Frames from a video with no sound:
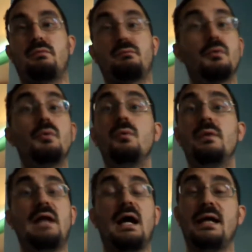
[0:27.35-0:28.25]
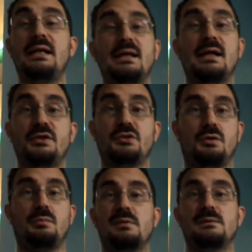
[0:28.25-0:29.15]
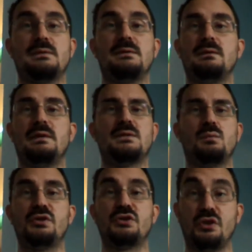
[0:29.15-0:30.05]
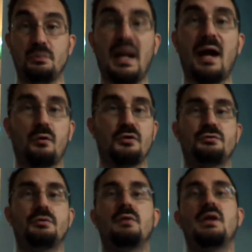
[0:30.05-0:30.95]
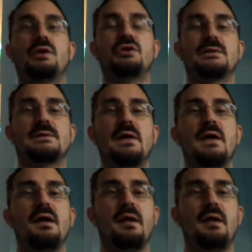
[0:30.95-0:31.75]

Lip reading: through the IDI turbos until they switch to the power stroke engines.